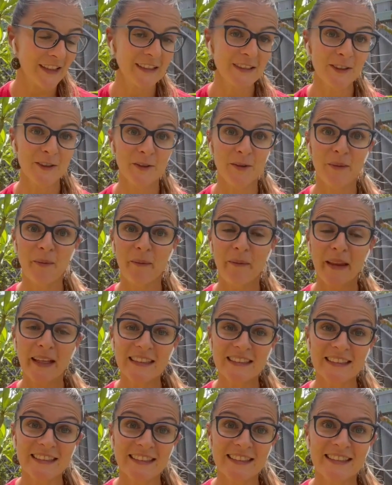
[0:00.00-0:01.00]
So
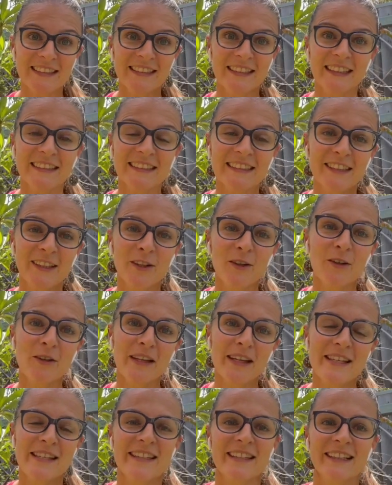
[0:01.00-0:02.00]
that's it, that's the whole
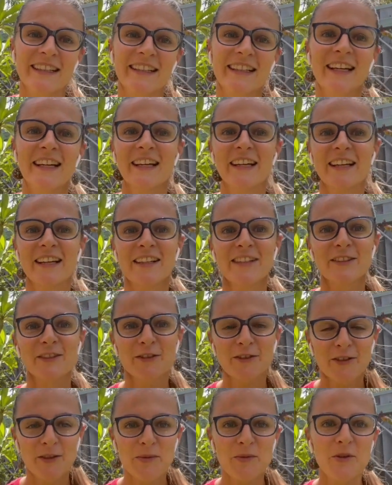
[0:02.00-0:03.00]
idea.
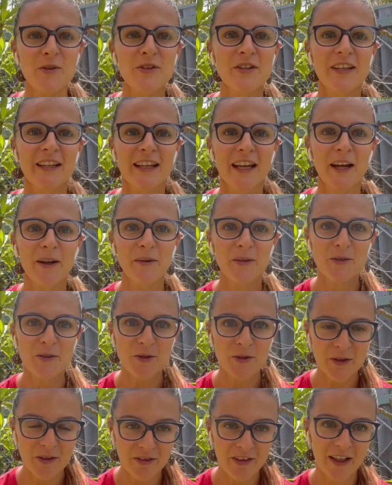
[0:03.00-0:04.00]
So from today, I want
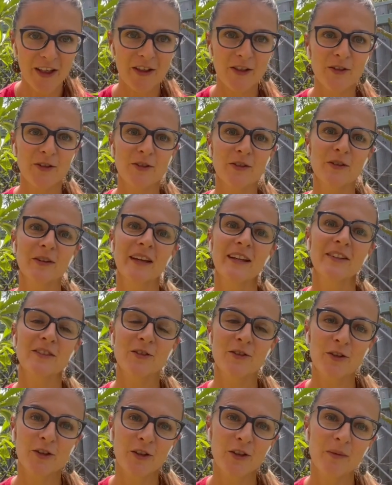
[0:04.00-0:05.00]
to invite you
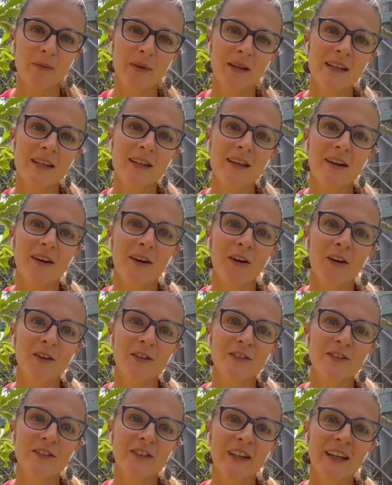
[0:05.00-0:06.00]
and join me
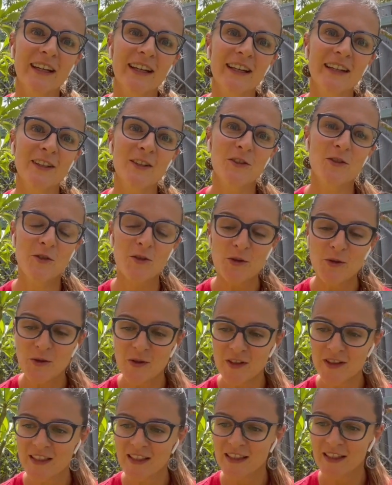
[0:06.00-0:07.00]
on
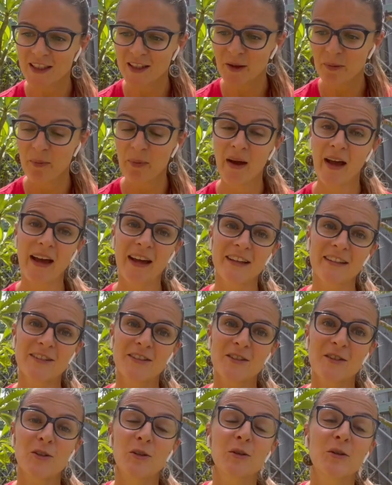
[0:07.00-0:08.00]
choosing the path
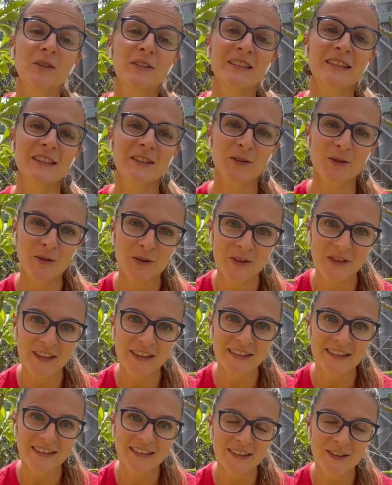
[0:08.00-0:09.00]
towards the
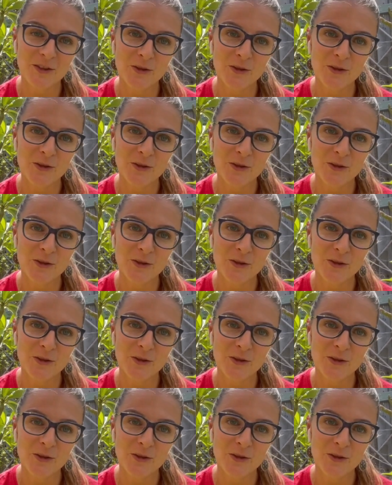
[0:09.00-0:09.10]
goodness.